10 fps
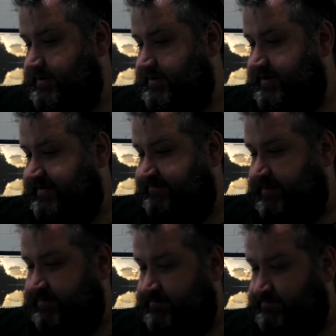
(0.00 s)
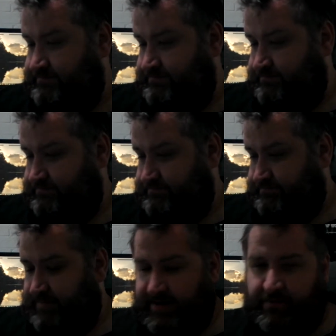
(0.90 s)
I've been
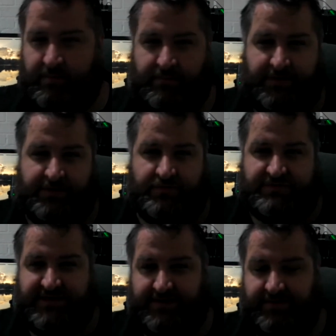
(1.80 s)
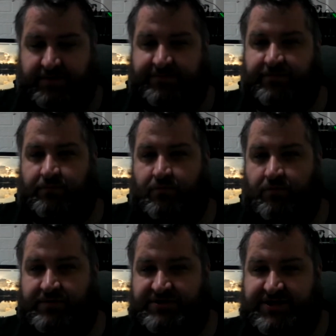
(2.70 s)
mucking around with the dog, taking the dog for a
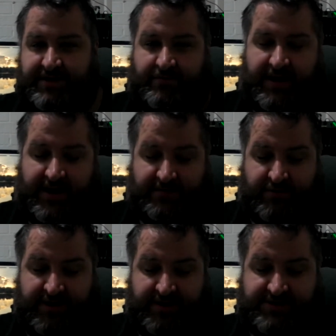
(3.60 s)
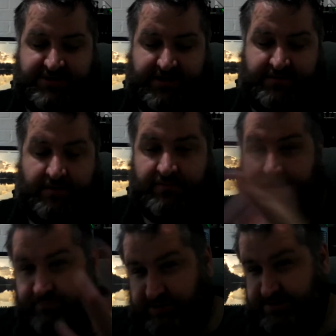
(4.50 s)
walk, checking my heart rate and checking my blood
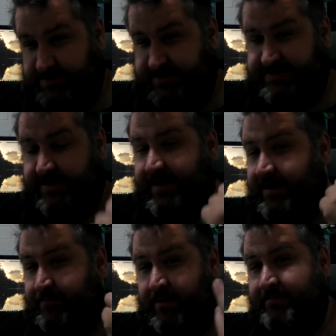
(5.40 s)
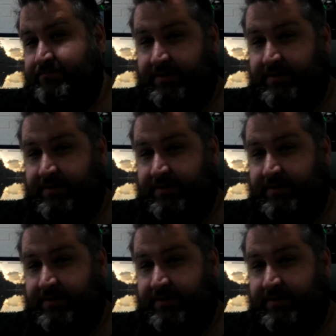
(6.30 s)
pressure and things like that. My blood